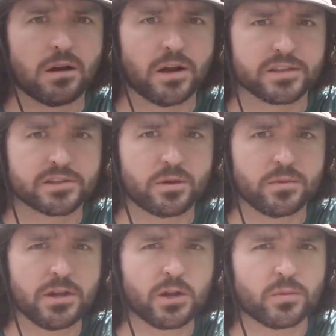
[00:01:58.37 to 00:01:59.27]
All right, so
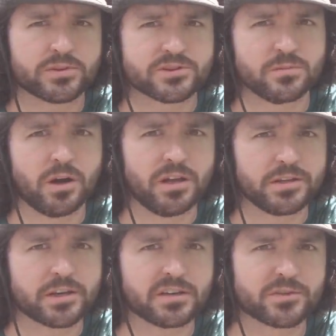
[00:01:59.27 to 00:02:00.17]
I'm here with some
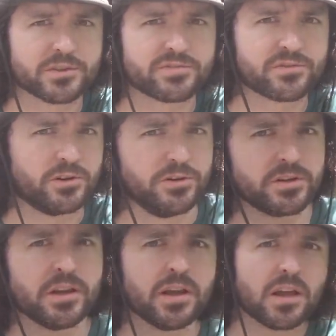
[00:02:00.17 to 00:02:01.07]
uncovered fruit.